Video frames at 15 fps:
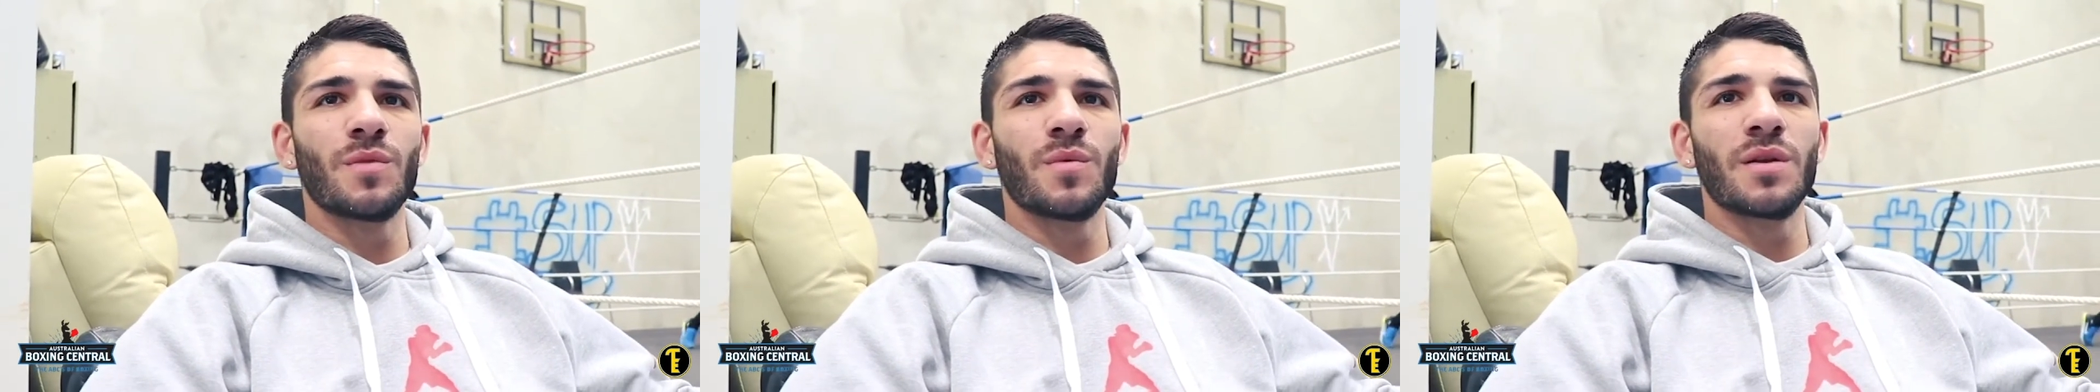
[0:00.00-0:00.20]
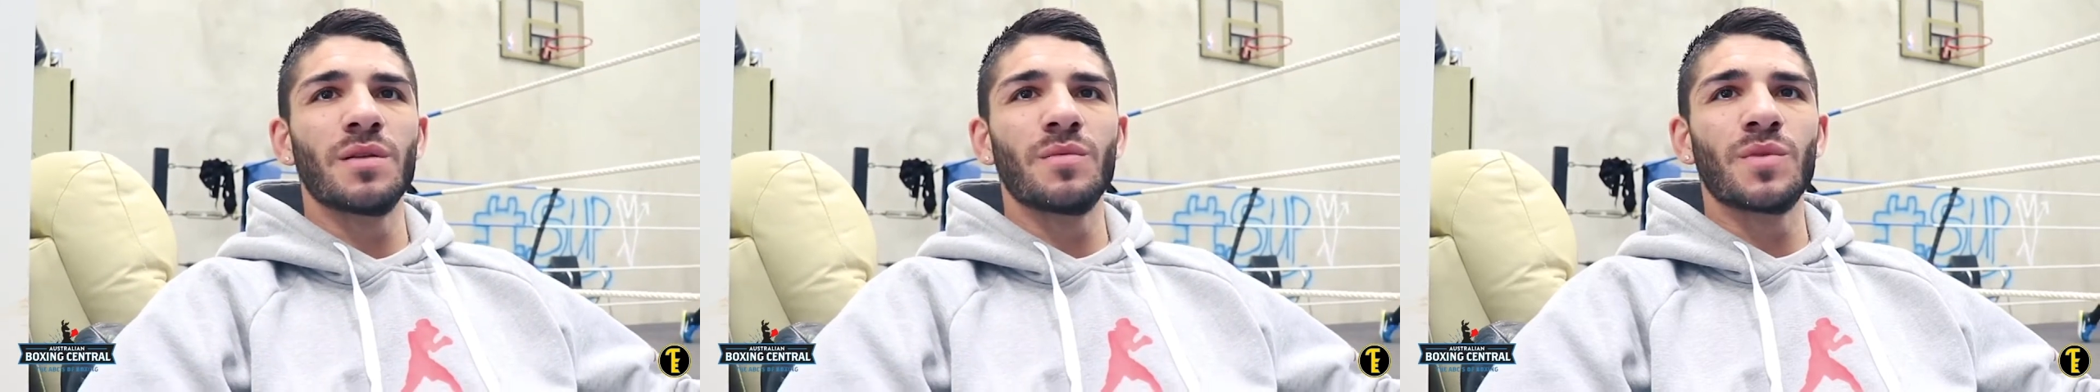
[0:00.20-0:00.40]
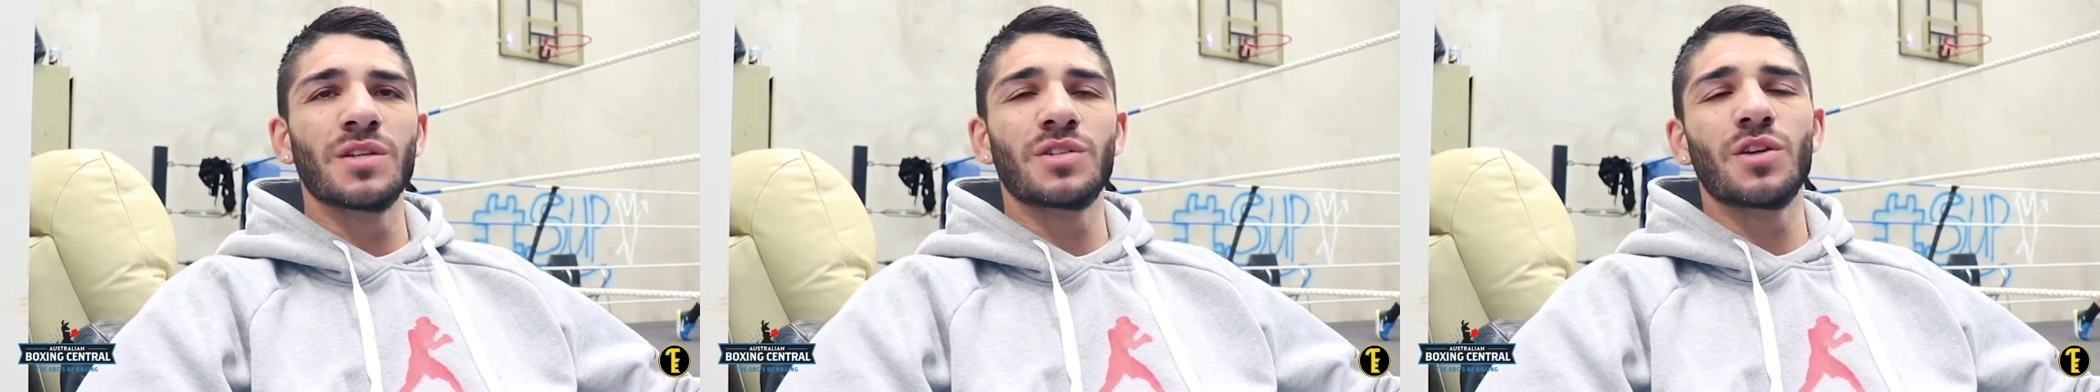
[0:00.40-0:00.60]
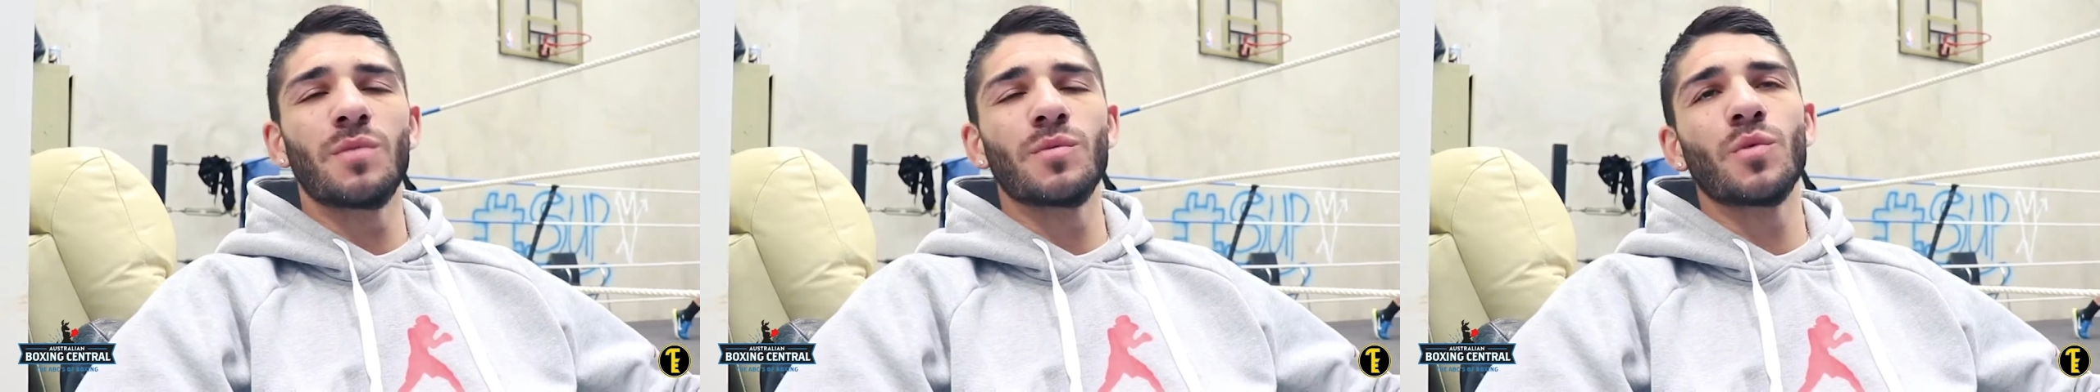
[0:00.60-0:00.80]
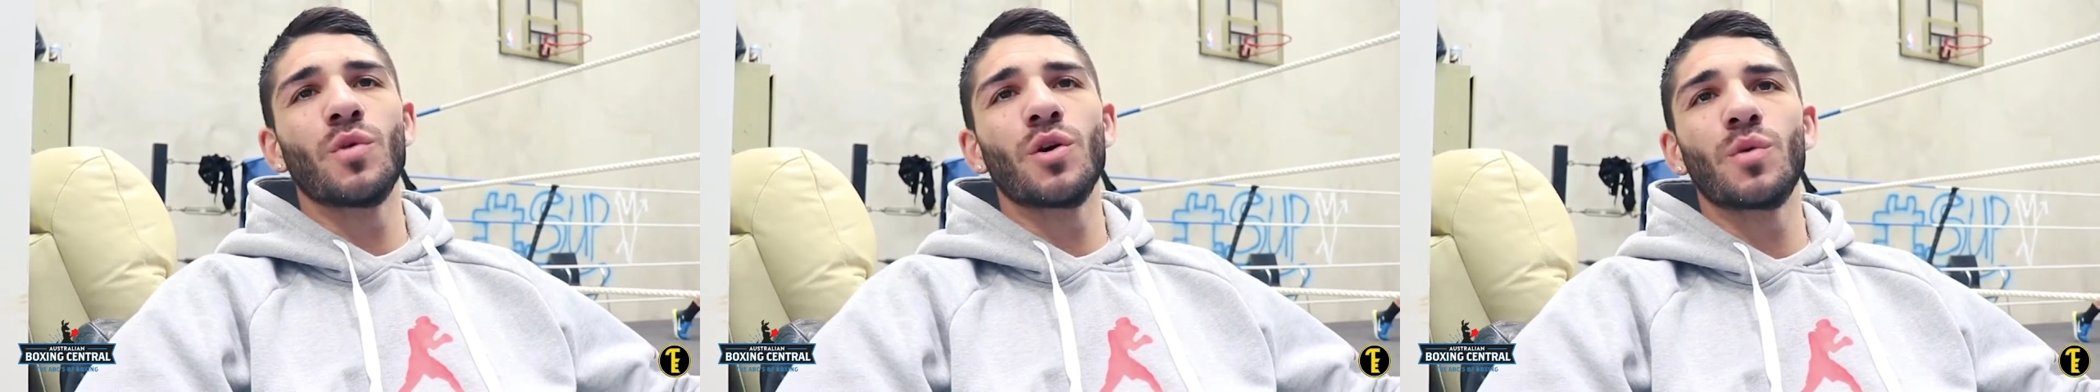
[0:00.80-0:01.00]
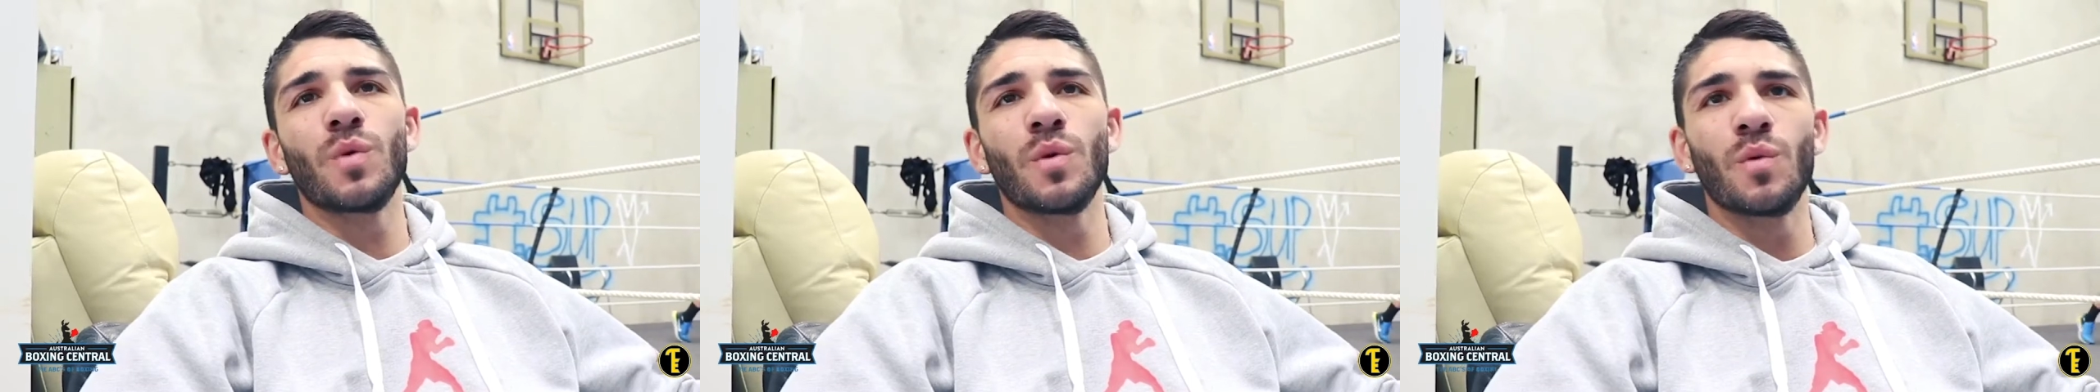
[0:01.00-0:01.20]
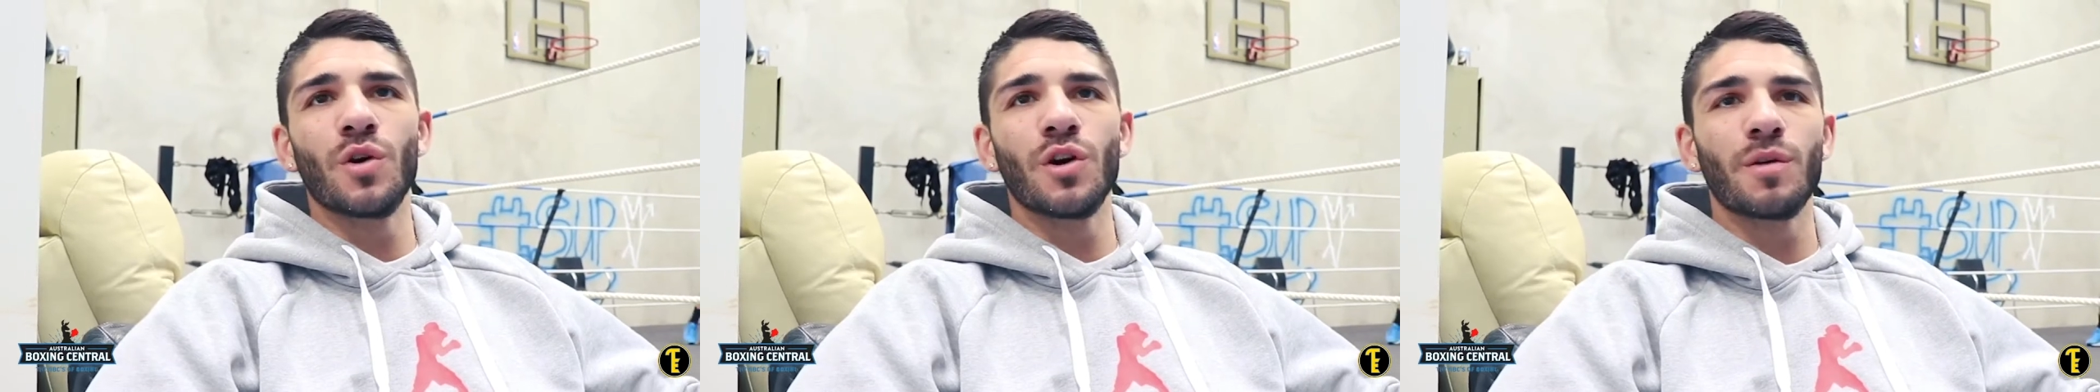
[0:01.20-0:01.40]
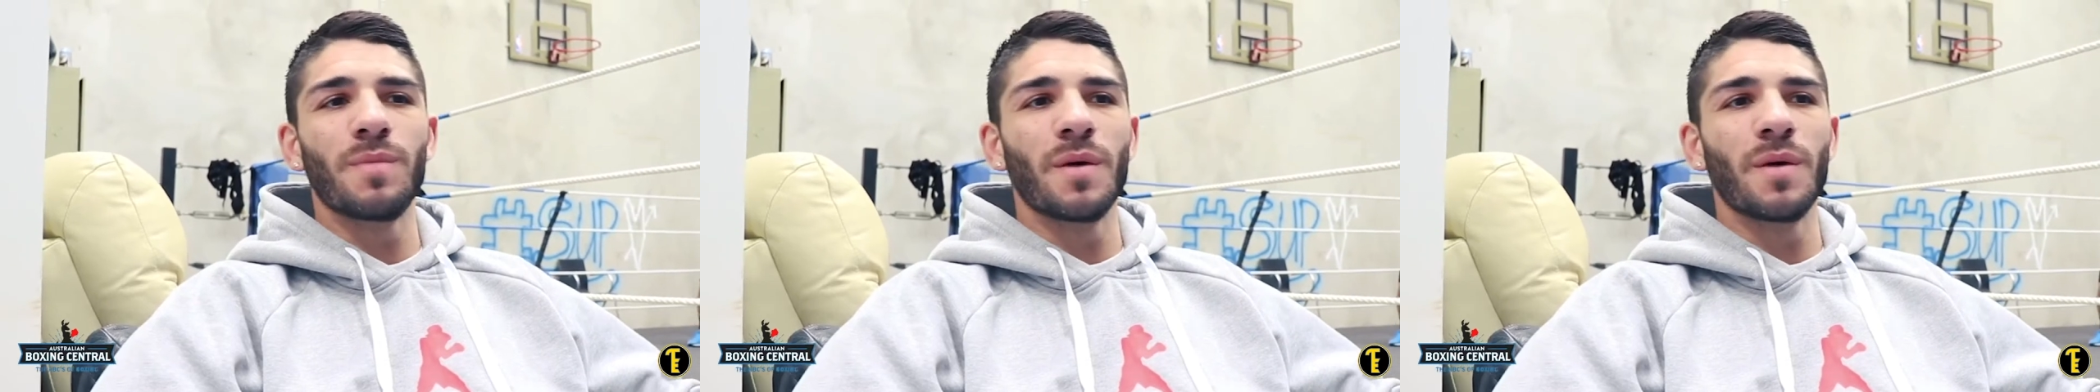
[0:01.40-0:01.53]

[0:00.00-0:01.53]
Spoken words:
When it's time to work, we work,